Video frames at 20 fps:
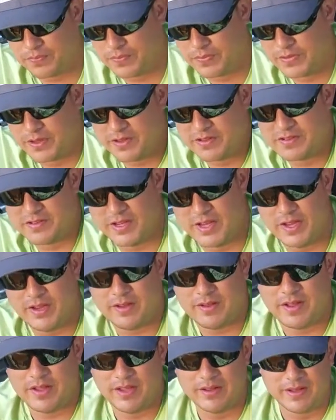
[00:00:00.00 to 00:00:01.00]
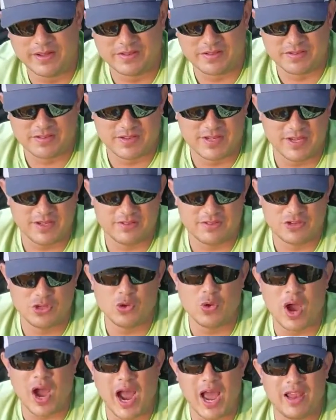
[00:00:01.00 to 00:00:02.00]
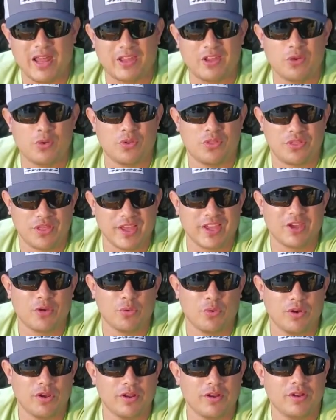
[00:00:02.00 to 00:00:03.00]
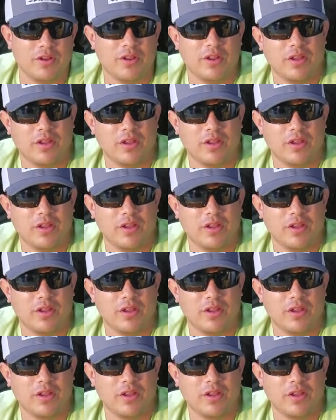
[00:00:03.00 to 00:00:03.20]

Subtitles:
This seat, it doesn't sit too high like you would think it would,